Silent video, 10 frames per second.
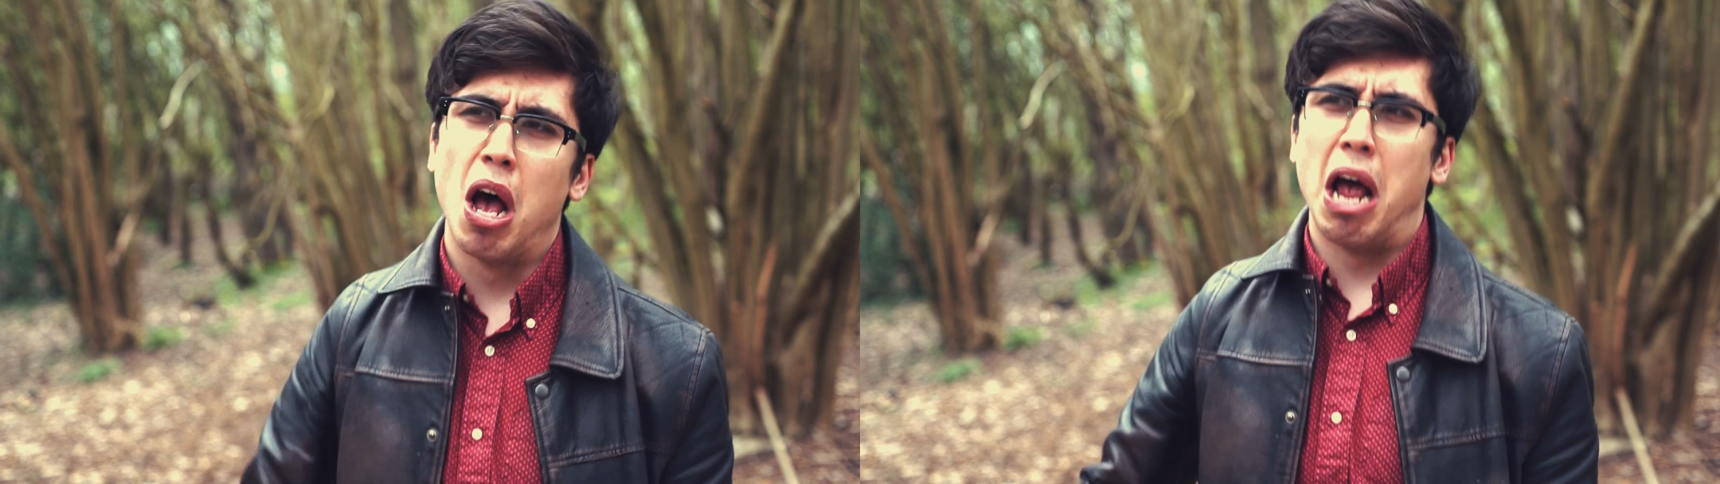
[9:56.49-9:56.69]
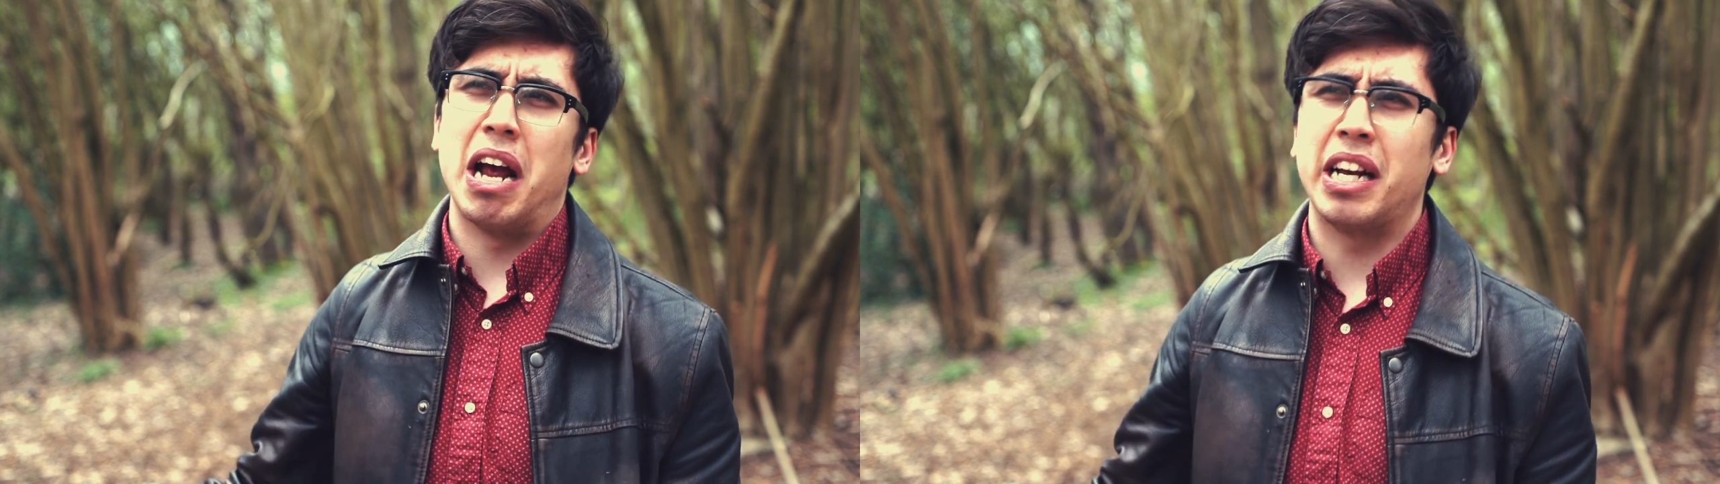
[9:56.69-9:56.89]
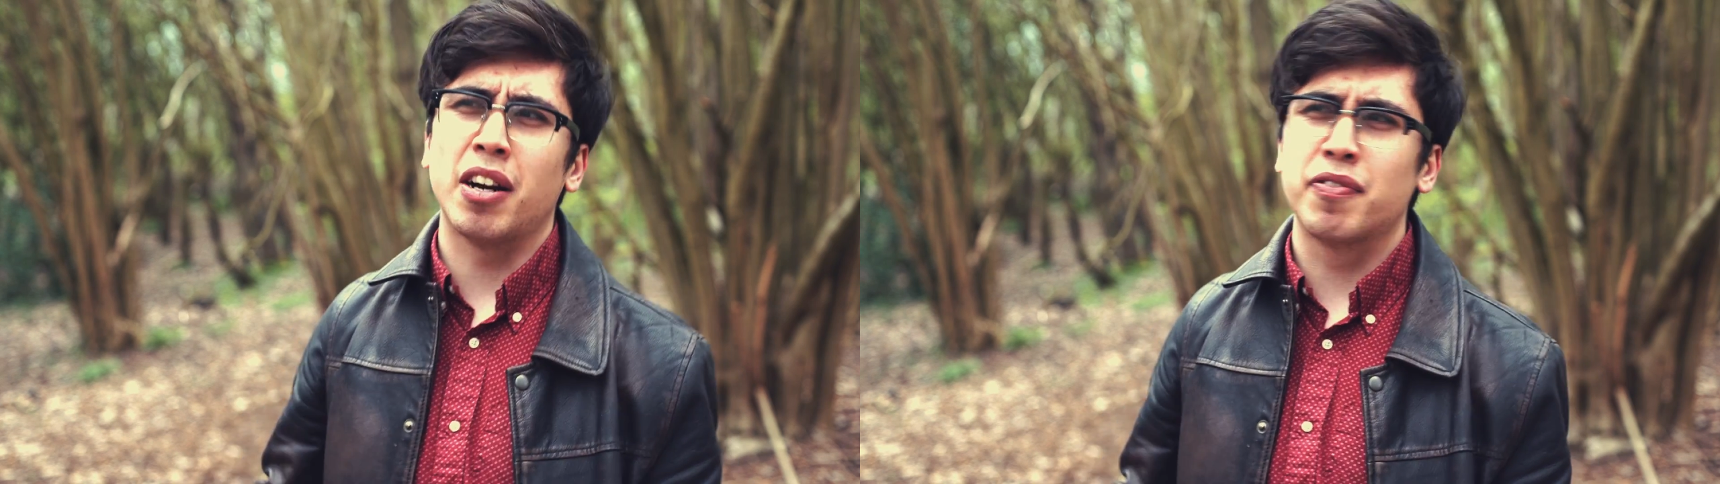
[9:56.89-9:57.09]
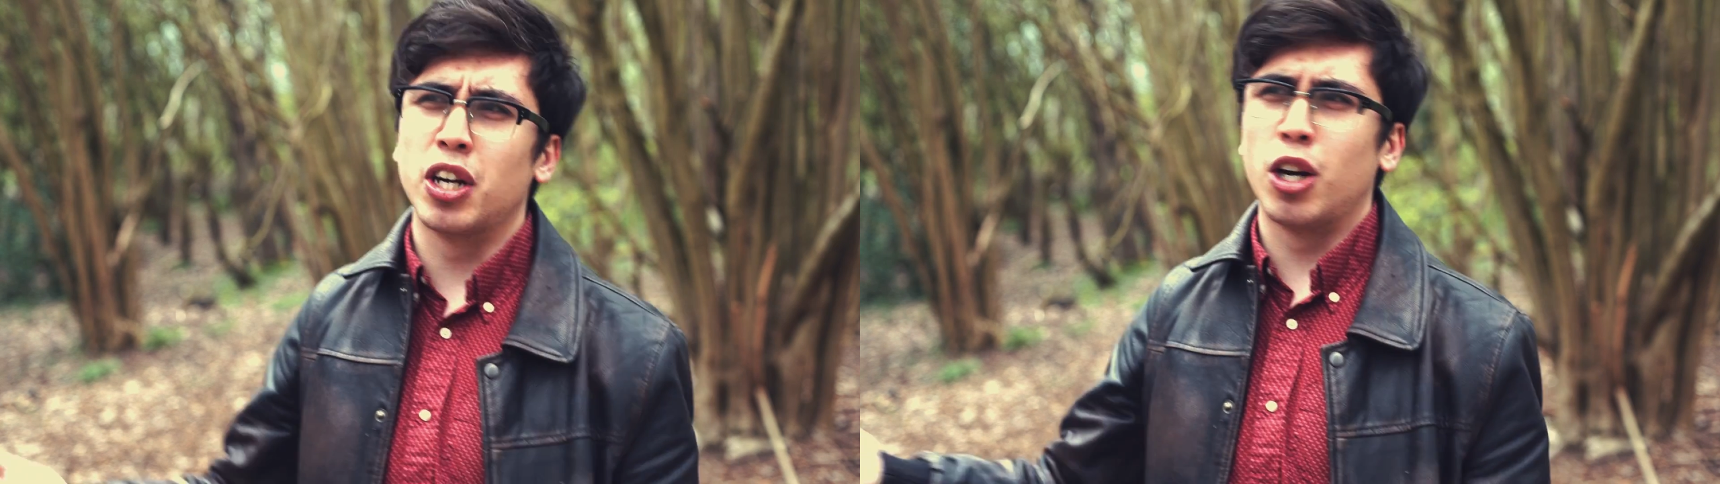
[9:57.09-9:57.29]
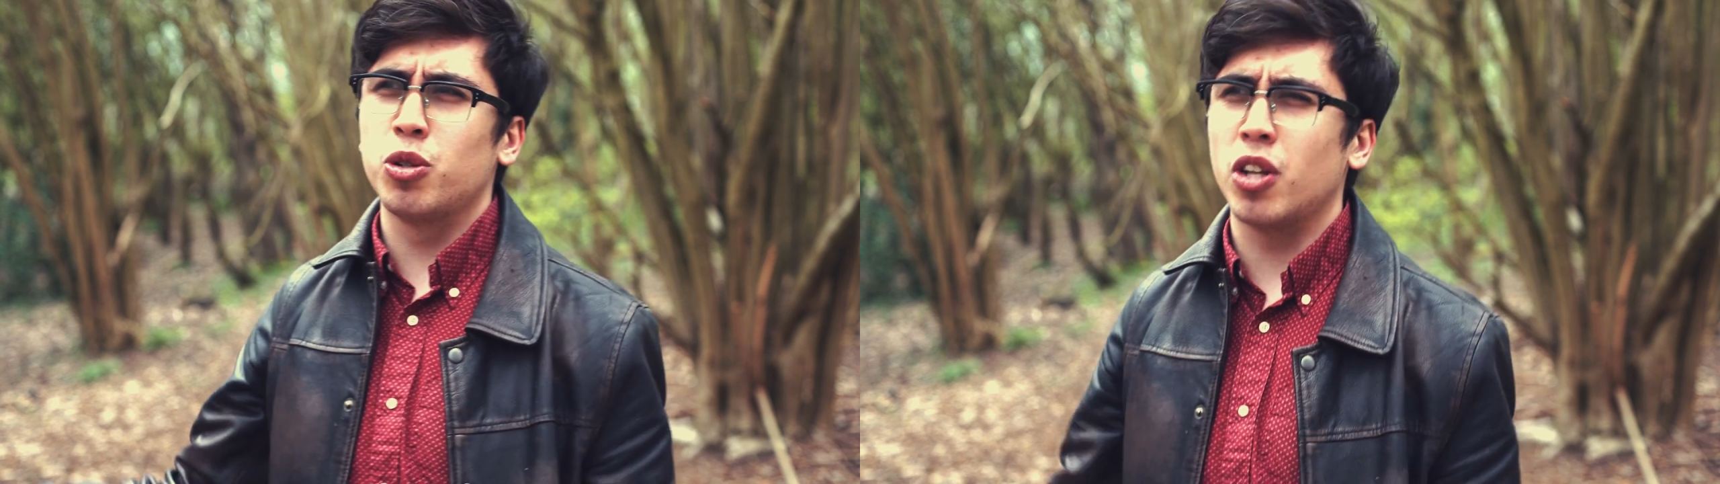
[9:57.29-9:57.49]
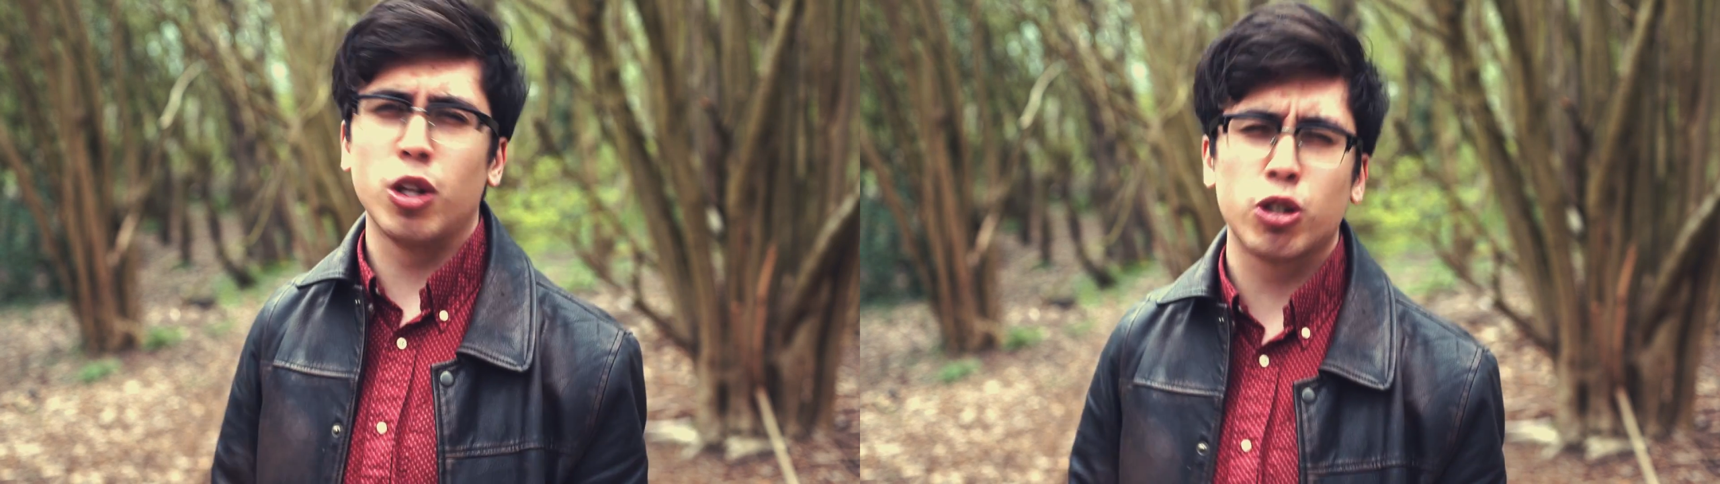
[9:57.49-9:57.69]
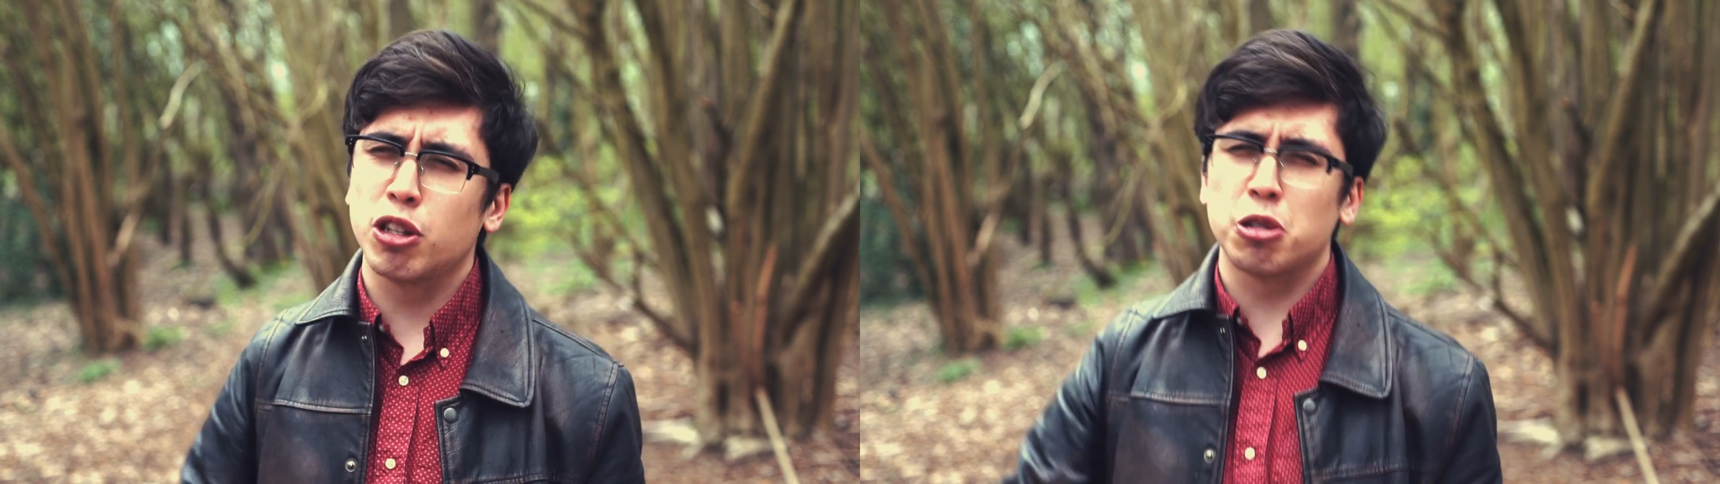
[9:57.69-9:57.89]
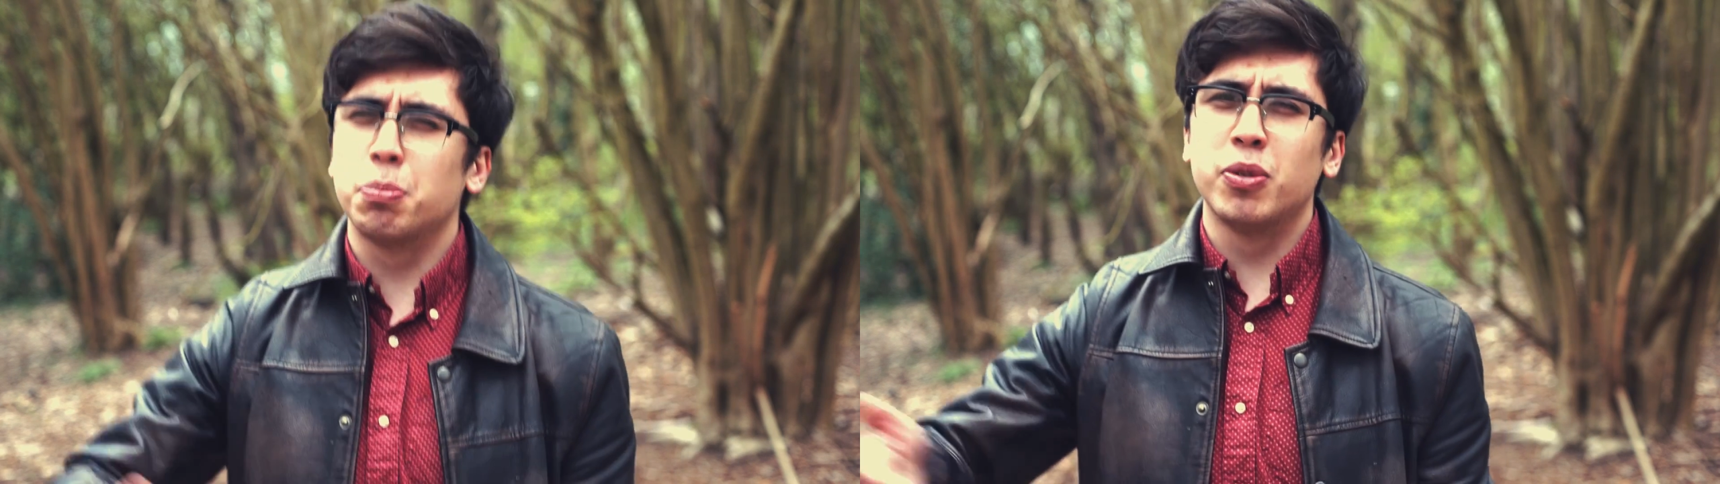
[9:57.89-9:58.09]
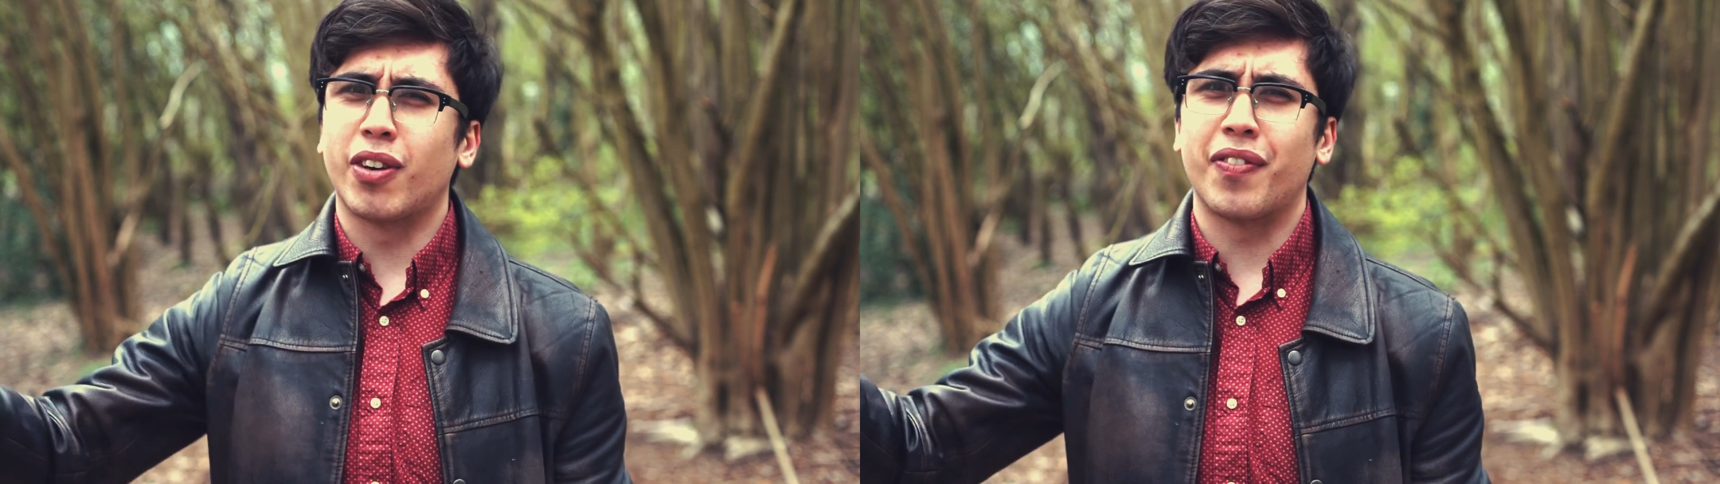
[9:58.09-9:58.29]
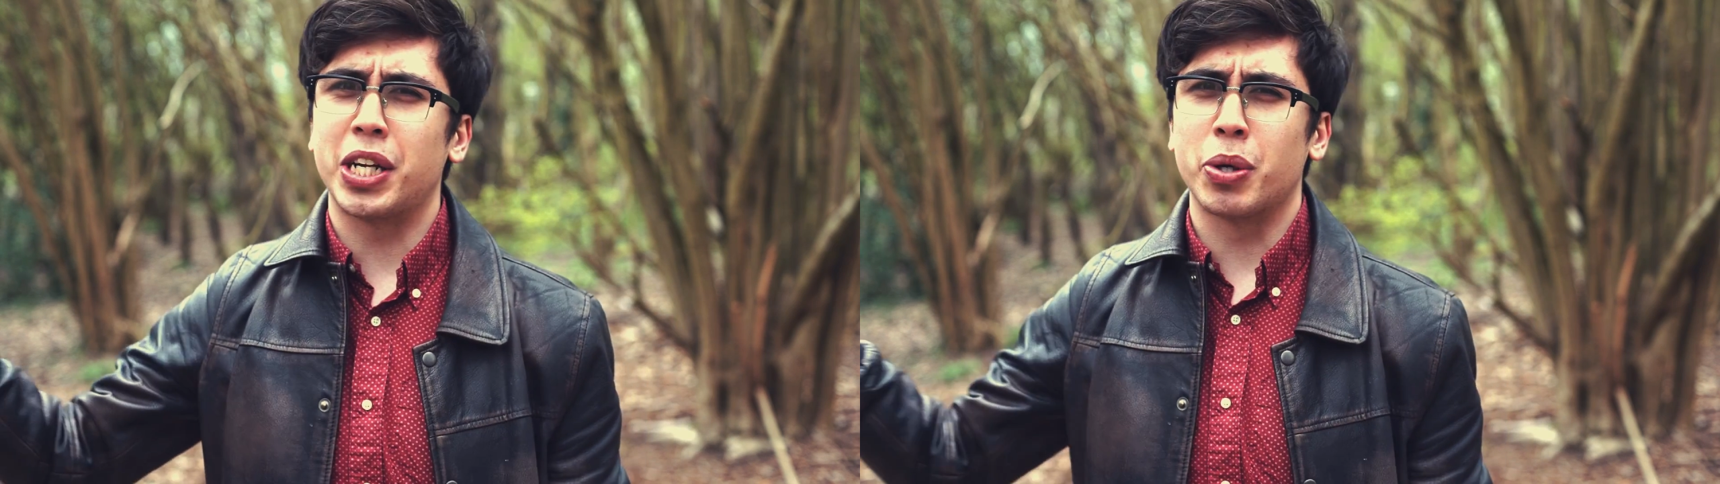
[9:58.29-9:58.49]
hey, I've done loads of, look at this
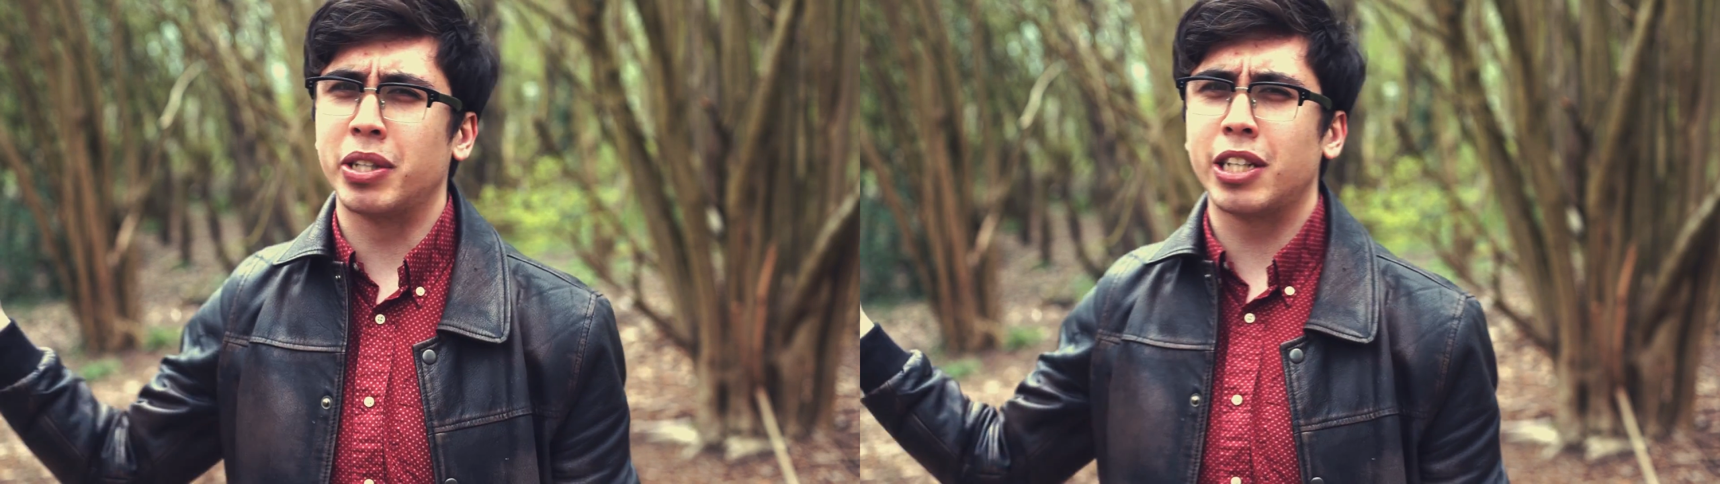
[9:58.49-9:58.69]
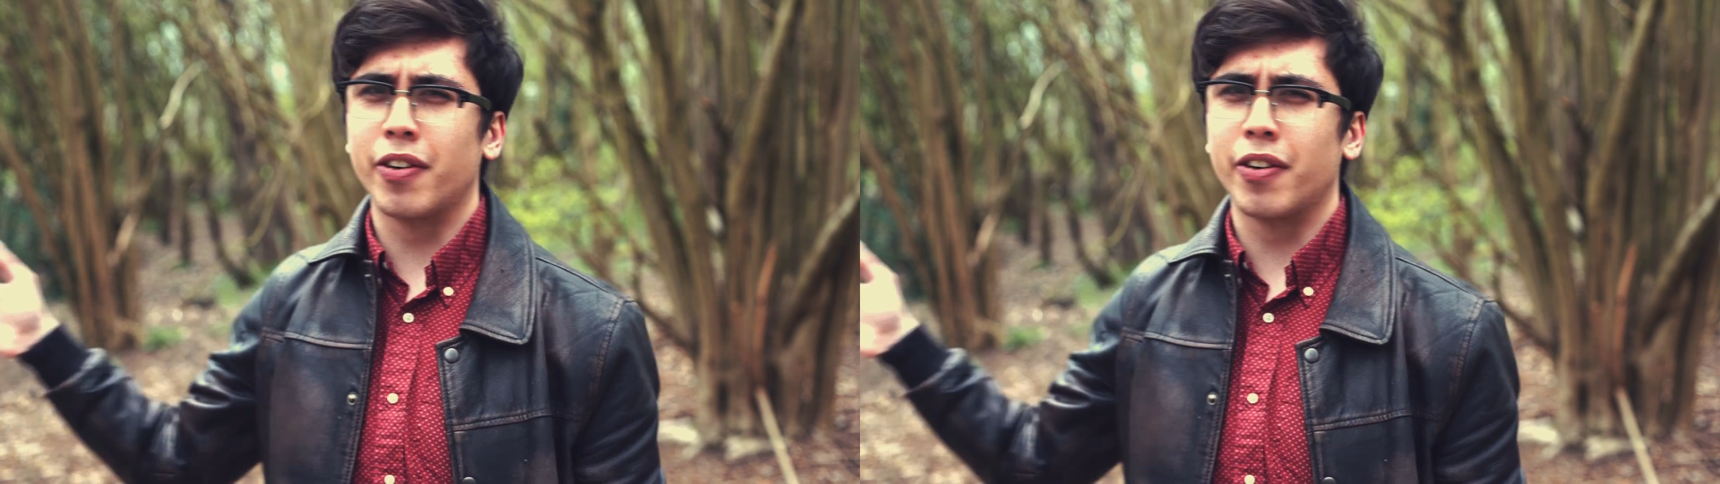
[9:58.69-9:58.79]
music video I did